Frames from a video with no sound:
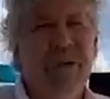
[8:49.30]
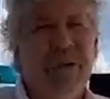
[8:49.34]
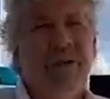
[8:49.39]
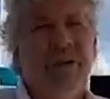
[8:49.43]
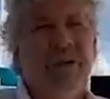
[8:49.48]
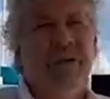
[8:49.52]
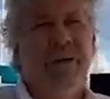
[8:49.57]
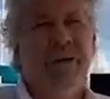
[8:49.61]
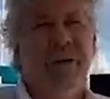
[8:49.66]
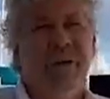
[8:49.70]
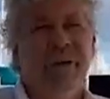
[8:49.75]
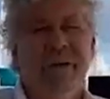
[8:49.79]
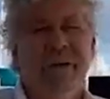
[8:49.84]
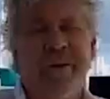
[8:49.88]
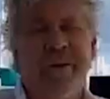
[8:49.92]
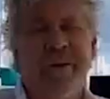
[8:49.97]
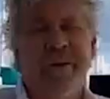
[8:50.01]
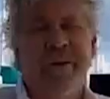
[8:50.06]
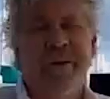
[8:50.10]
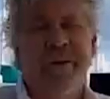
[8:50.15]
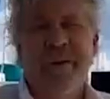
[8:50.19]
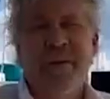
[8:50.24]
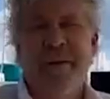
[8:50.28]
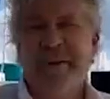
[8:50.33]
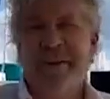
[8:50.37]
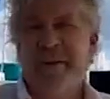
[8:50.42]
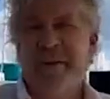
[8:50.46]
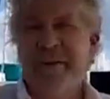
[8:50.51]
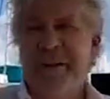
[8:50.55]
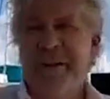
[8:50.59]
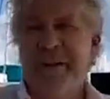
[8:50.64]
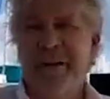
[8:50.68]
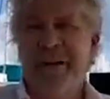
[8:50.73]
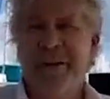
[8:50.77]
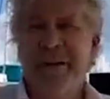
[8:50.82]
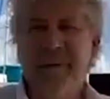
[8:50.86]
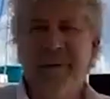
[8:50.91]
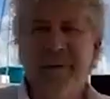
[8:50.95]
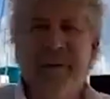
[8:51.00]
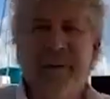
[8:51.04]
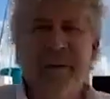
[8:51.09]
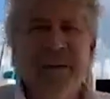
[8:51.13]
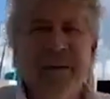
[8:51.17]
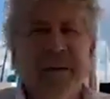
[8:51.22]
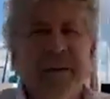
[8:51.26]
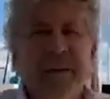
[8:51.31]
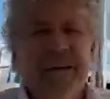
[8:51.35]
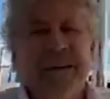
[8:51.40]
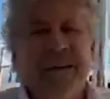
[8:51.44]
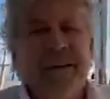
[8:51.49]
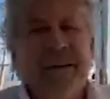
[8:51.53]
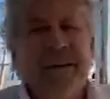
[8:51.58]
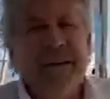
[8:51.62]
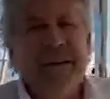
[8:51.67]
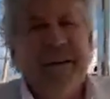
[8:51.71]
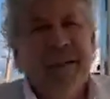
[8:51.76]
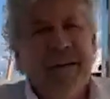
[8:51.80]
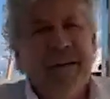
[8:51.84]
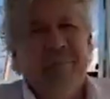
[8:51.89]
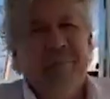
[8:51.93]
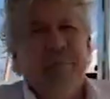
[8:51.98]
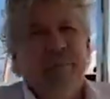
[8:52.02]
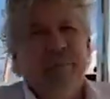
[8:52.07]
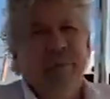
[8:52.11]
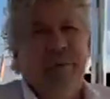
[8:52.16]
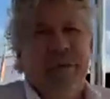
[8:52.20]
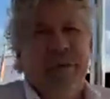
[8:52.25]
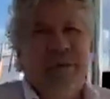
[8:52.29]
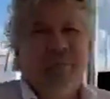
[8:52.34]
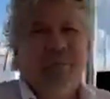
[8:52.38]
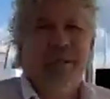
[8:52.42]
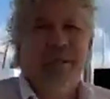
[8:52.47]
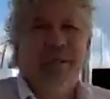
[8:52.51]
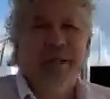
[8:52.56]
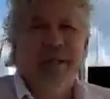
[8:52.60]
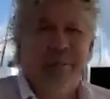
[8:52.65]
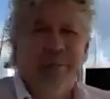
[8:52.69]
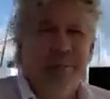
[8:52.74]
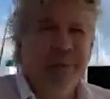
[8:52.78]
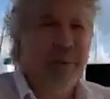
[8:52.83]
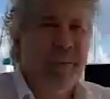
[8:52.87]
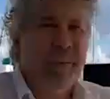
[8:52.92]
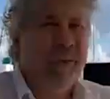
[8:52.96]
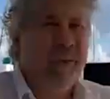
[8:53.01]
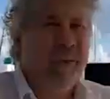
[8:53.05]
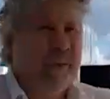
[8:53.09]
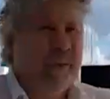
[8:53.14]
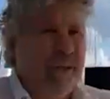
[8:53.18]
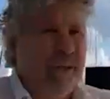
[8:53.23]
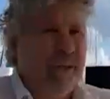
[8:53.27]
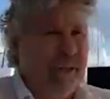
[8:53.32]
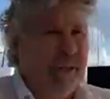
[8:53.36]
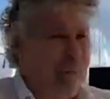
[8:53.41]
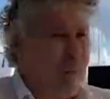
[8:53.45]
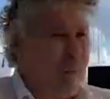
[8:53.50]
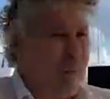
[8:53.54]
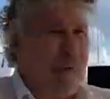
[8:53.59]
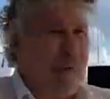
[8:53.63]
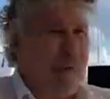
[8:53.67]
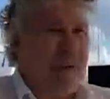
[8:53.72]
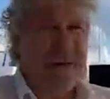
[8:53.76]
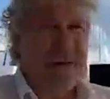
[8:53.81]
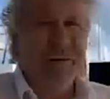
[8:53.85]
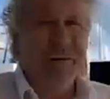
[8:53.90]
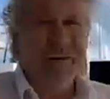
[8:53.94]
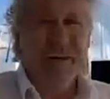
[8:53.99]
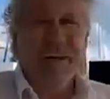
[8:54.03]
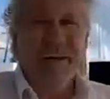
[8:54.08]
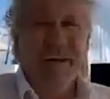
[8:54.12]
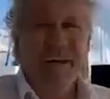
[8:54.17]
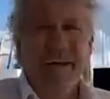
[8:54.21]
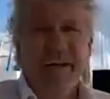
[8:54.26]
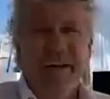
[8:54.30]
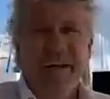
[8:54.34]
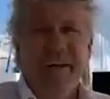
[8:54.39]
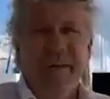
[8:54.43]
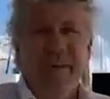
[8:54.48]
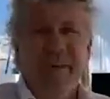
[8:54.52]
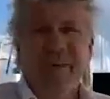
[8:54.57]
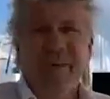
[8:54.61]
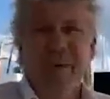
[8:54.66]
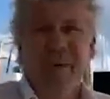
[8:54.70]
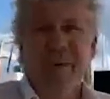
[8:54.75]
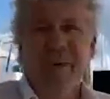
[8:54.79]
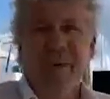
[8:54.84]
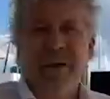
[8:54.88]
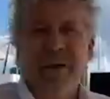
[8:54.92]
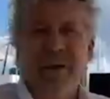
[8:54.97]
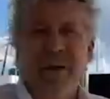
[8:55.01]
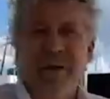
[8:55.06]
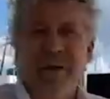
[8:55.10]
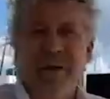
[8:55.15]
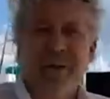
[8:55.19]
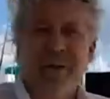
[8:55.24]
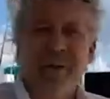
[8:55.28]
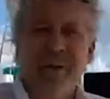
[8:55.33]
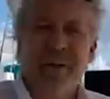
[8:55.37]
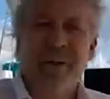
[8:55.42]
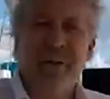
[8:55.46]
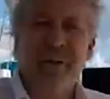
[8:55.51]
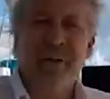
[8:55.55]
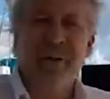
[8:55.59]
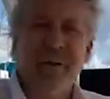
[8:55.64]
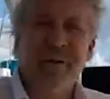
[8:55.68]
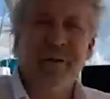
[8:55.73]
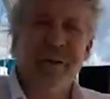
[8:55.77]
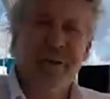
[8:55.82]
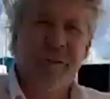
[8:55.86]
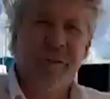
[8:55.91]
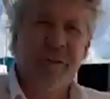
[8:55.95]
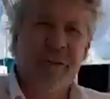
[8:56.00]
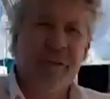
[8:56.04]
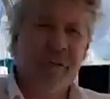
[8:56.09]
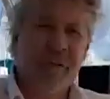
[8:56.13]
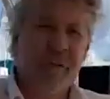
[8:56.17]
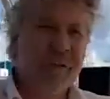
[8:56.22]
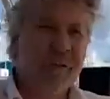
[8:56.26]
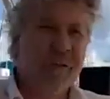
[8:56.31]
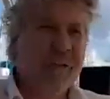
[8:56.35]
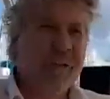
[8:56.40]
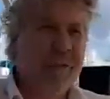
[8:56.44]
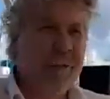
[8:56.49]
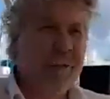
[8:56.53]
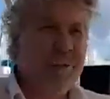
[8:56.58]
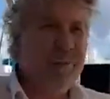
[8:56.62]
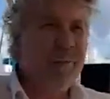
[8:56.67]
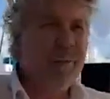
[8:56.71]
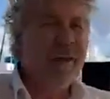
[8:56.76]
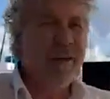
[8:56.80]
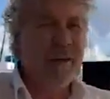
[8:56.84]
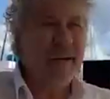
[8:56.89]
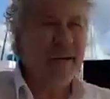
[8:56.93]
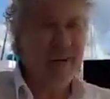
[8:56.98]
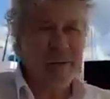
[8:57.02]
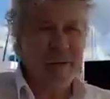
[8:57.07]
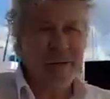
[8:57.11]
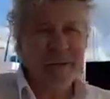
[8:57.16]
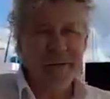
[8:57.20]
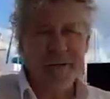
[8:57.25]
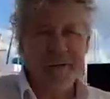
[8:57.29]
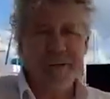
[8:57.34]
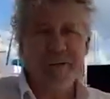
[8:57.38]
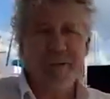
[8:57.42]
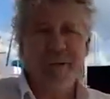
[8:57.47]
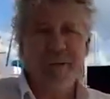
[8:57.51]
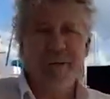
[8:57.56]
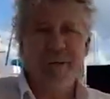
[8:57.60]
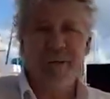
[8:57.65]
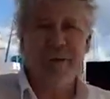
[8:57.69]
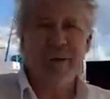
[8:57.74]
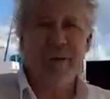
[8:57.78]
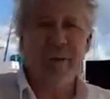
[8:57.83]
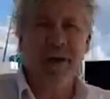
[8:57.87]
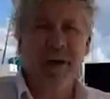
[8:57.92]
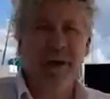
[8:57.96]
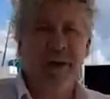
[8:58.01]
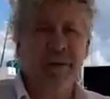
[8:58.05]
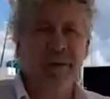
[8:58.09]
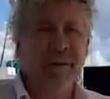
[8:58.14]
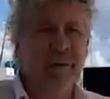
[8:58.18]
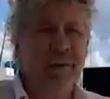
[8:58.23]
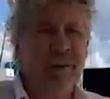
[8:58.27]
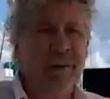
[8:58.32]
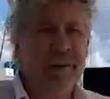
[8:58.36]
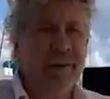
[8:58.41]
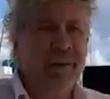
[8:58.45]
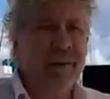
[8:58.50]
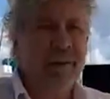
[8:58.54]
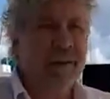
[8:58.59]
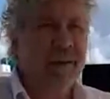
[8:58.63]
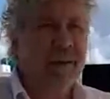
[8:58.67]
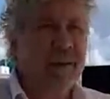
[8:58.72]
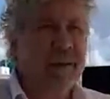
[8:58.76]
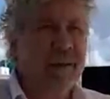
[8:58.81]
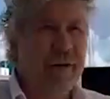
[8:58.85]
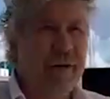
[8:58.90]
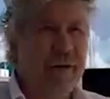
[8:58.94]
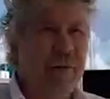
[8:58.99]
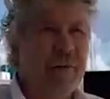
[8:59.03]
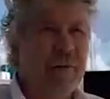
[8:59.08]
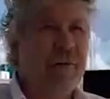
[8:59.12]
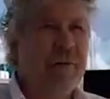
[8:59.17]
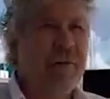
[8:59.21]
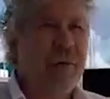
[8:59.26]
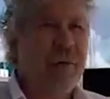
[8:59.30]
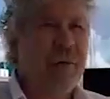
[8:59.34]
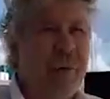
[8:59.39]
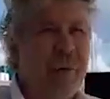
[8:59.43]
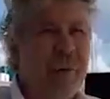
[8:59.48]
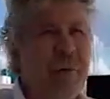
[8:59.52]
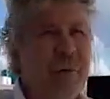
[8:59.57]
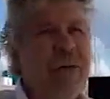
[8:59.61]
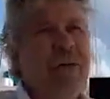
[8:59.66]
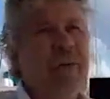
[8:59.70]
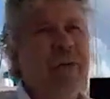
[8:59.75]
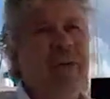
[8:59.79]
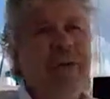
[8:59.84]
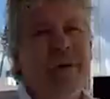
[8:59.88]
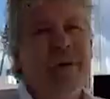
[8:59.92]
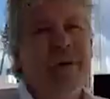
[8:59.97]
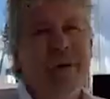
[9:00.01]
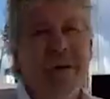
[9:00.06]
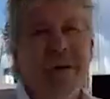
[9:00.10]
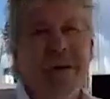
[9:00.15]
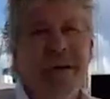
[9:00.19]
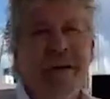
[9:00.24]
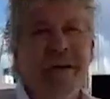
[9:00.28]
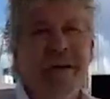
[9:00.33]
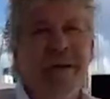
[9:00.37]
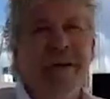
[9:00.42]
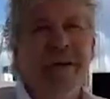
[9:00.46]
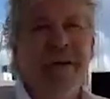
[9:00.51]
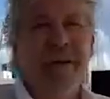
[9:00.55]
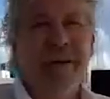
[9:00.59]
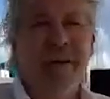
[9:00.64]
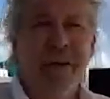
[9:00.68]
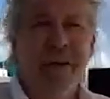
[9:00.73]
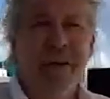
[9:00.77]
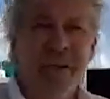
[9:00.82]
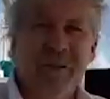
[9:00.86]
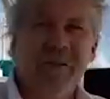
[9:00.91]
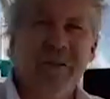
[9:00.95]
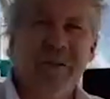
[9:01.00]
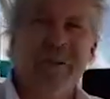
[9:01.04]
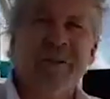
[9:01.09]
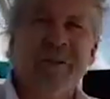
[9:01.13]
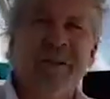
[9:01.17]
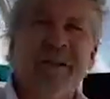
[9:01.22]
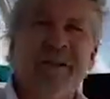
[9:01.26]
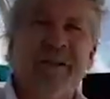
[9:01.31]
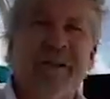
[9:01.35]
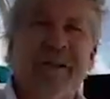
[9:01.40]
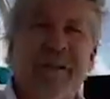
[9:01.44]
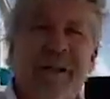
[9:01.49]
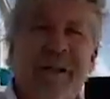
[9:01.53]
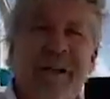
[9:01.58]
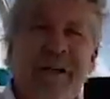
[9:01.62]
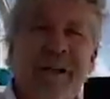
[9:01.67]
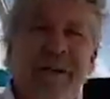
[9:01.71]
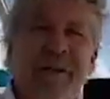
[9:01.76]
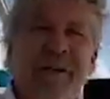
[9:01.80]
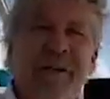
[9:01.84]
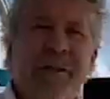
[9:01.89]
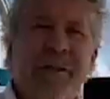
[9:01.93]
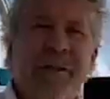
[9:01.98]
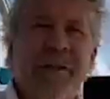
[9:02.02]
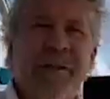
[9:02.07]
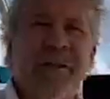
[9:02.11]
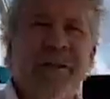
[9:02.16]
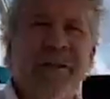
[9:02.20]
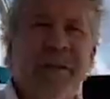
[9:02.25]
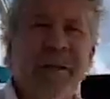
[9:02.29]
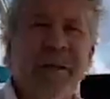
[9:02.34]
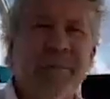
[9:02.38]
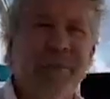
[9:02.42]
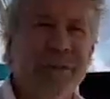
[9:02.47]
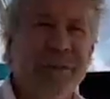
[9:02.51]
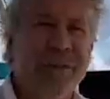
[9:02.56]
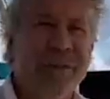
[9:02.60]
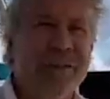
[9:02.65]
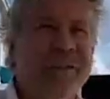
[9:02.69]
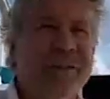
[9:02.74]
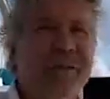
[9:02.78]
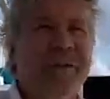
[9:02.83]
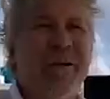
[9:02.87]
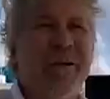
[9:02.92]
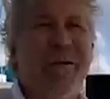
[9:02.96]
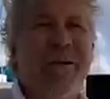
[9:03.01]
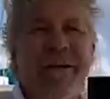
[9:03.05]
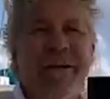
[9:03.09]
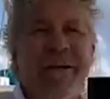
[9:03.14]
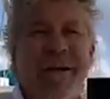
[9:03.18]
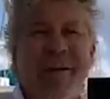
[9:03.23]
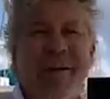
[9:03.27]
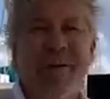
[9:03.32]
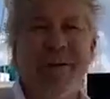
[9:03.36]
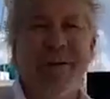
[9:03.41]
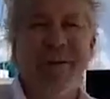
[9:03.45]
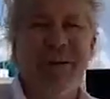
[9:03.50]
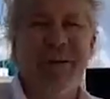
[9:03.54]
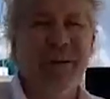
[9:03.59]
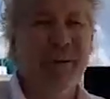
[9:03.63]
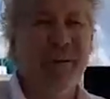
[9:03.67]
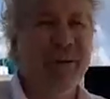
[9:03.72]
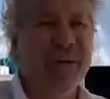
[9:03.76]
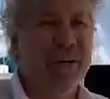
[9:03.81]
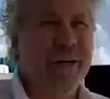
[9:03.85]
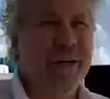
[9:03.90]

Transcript: Good on you. Thanks, Greg. My name's James Beebe. I'm part of the Multihull Solutions sales team based in Multihull. Probably one of the nicest destinations you can come to, so I encourage you to bring your